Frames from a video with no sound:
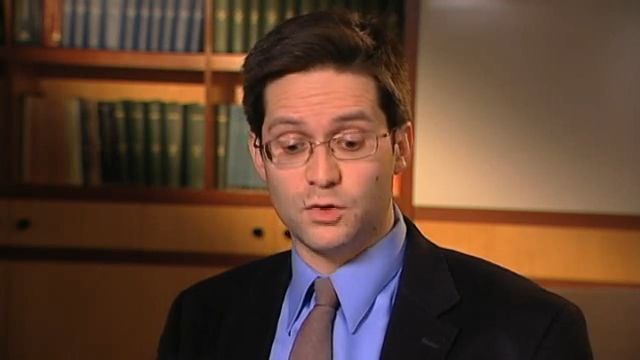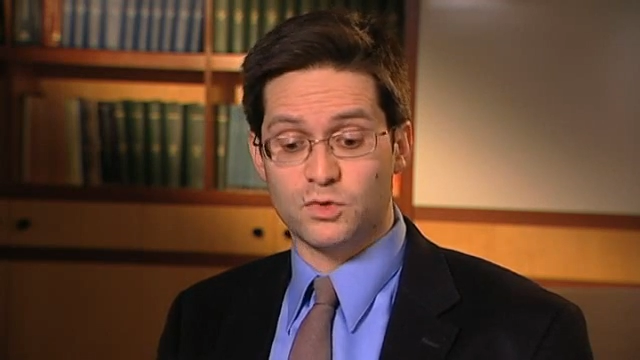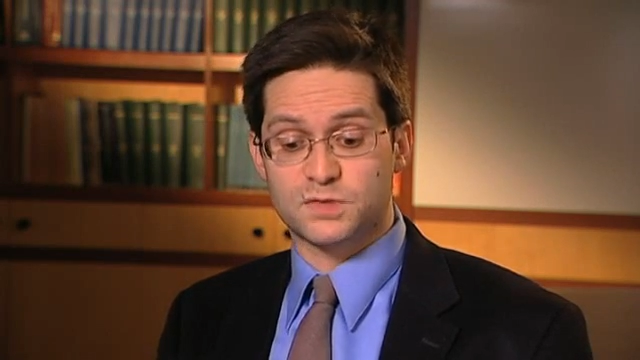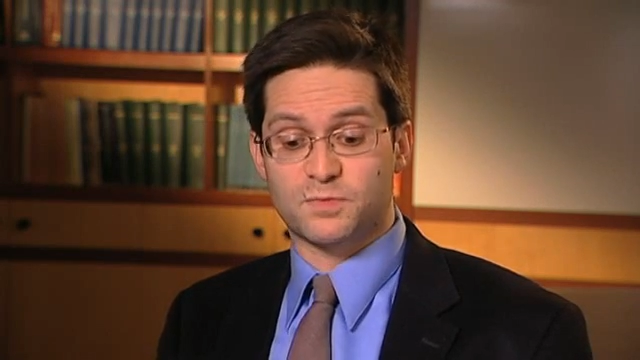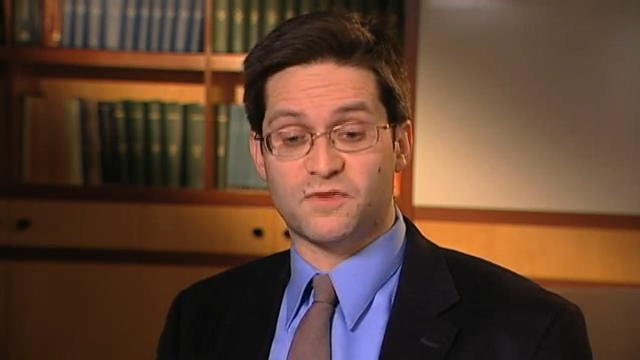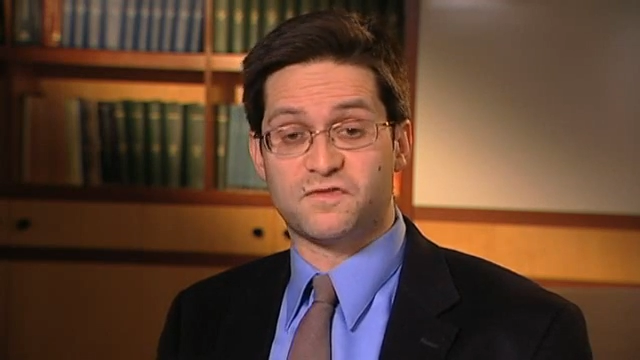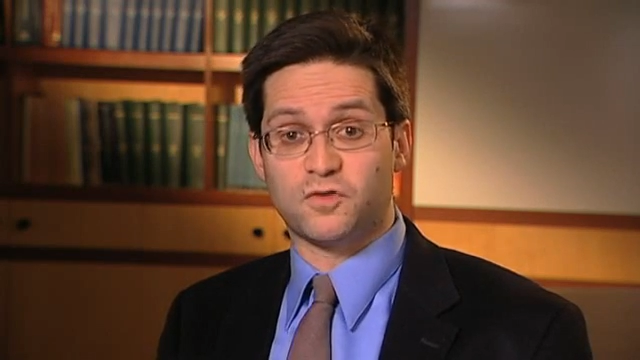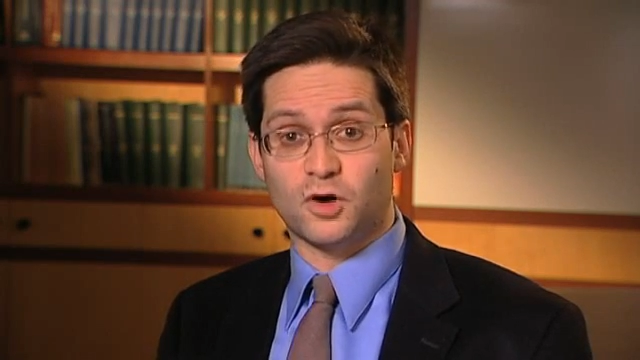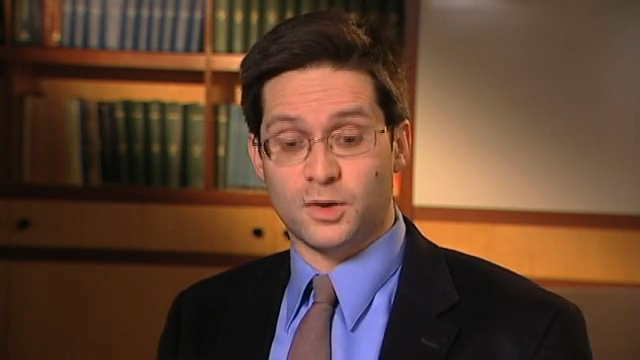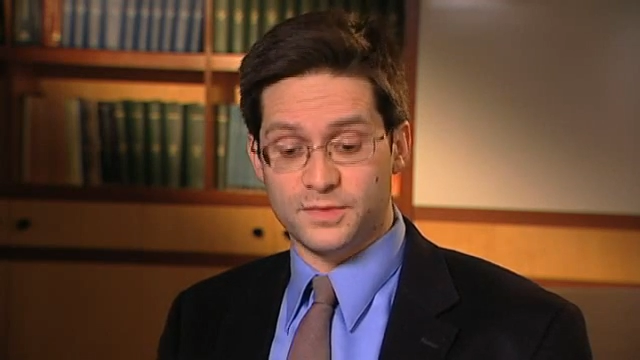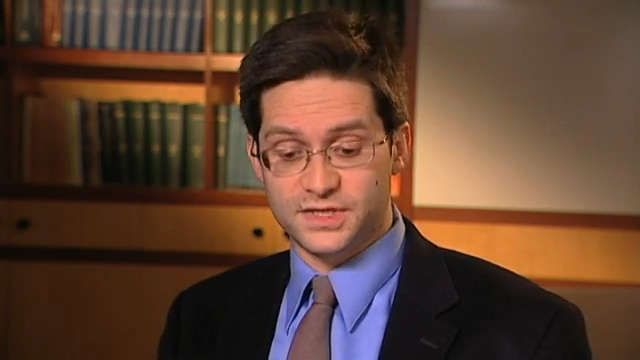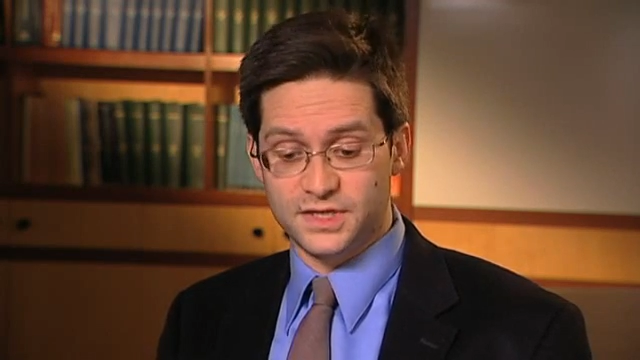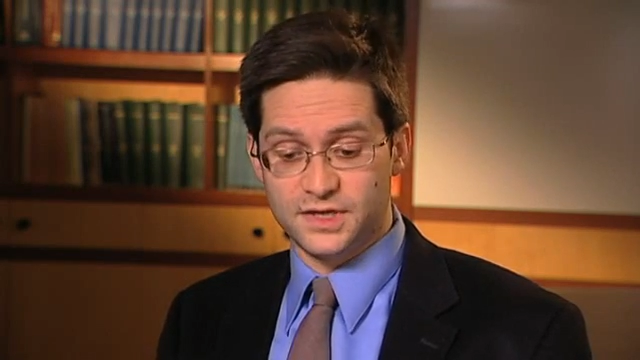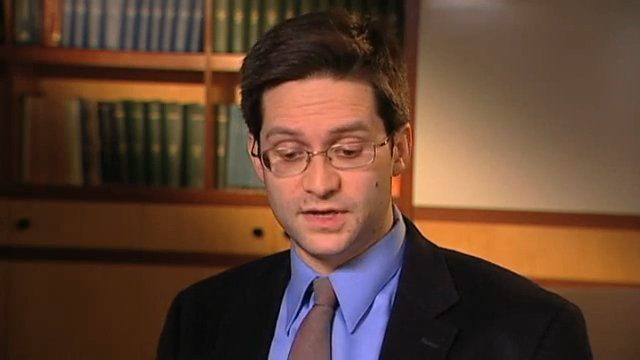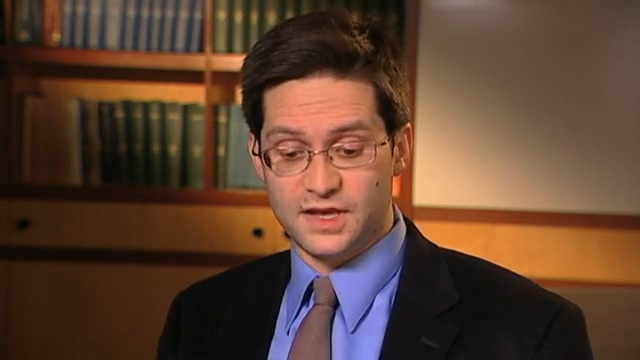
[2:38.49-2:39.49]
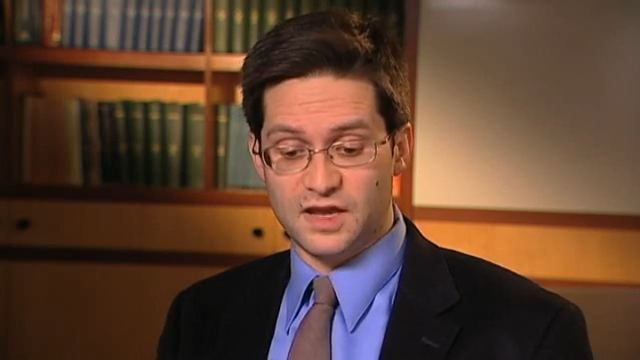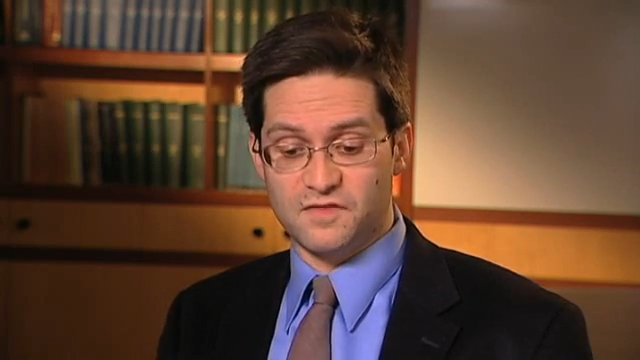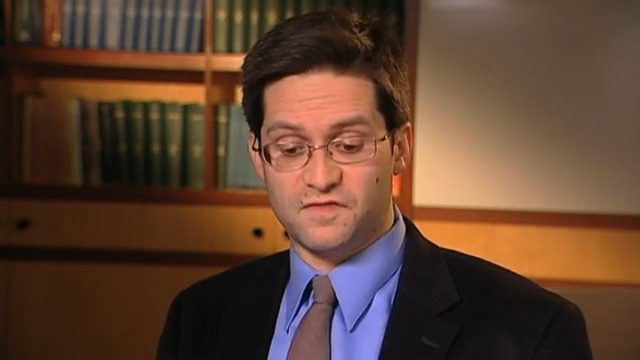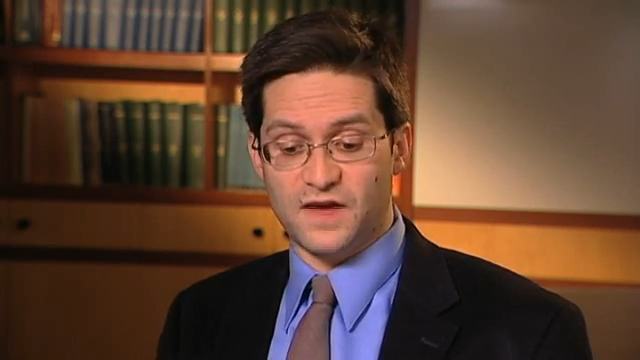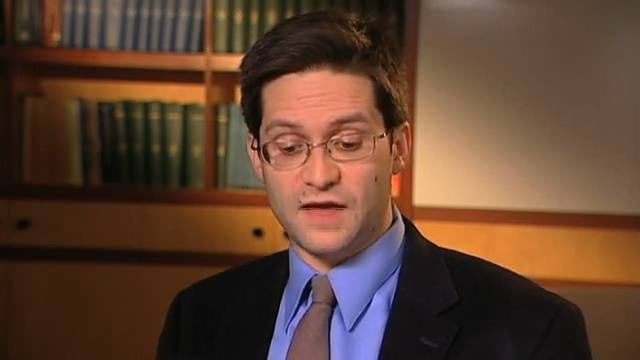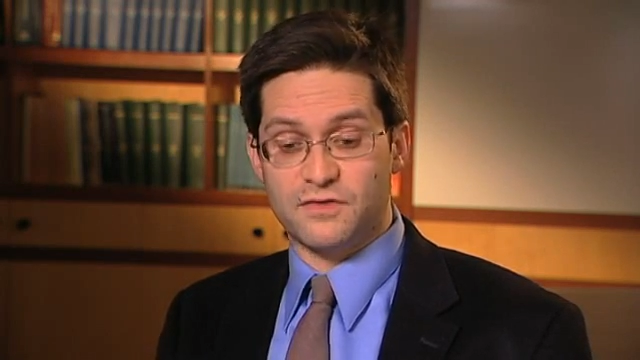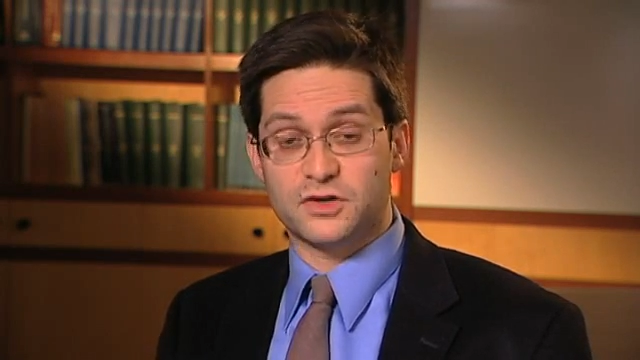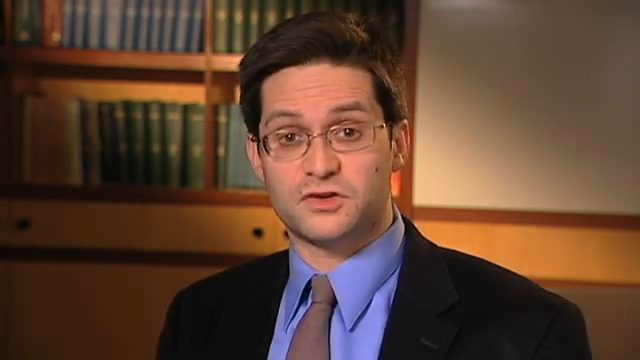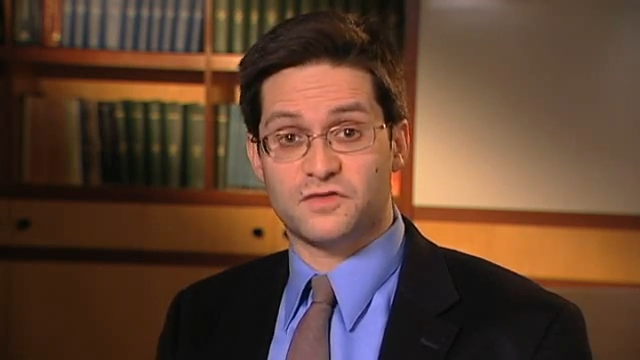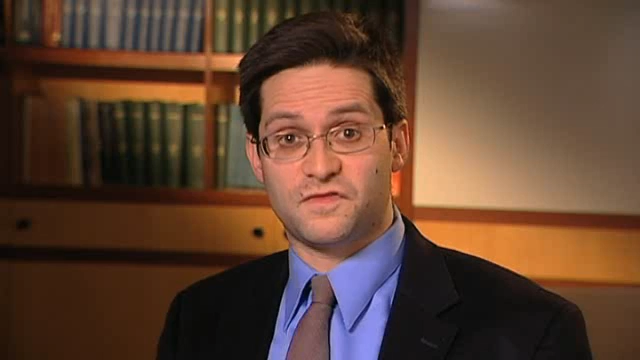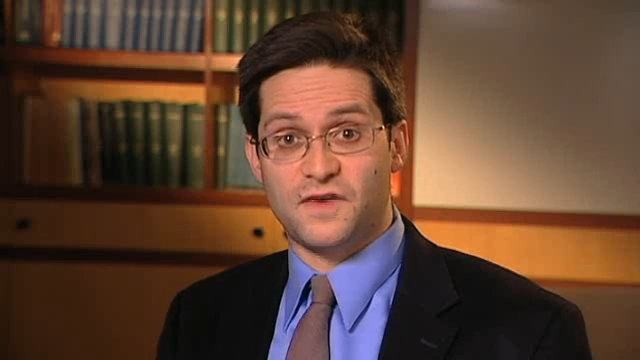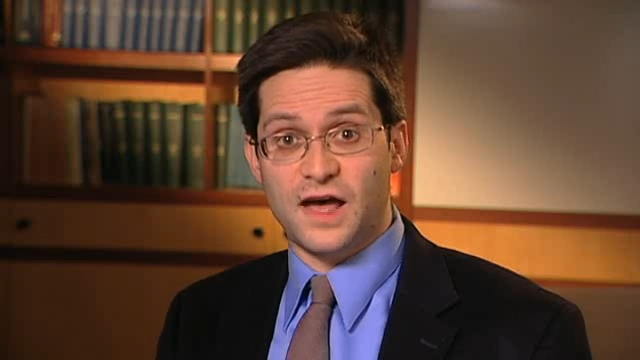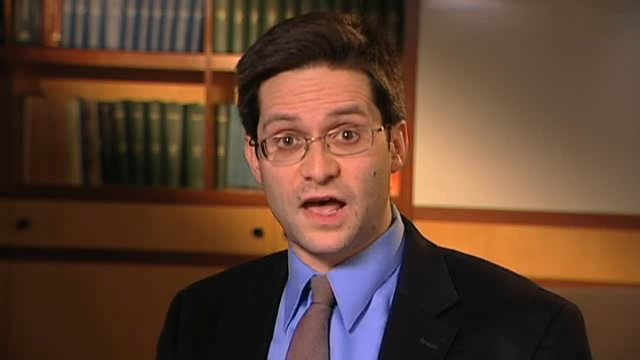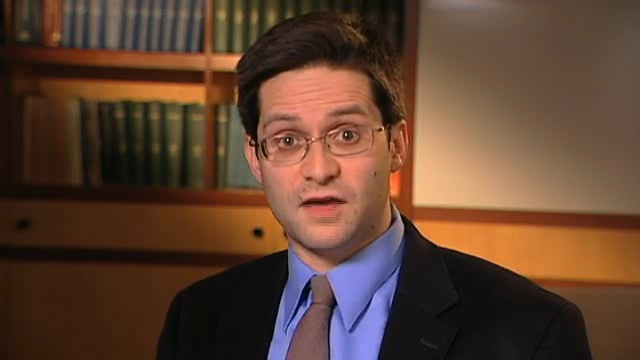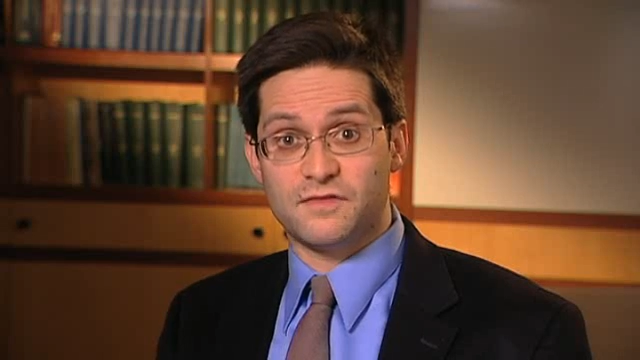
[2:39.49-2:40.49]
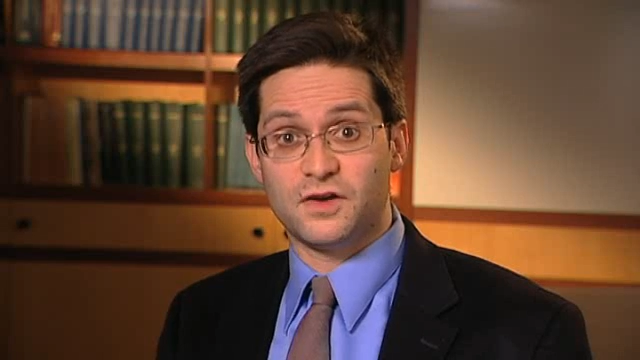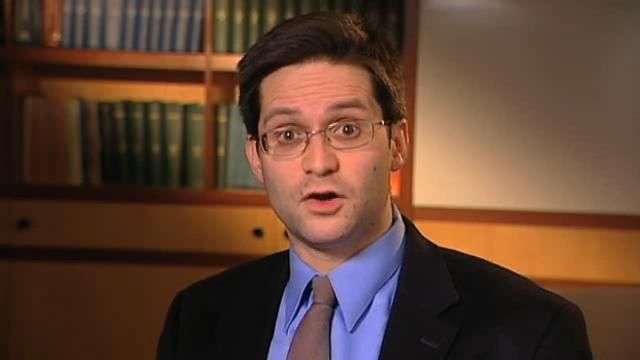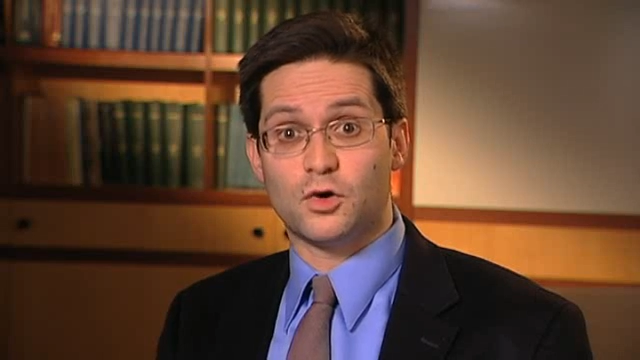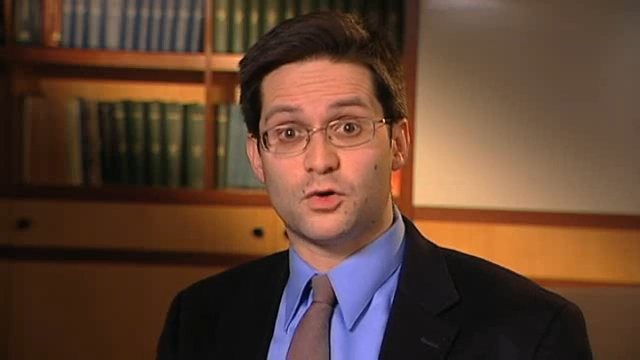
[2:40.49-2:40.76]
was performed in 505,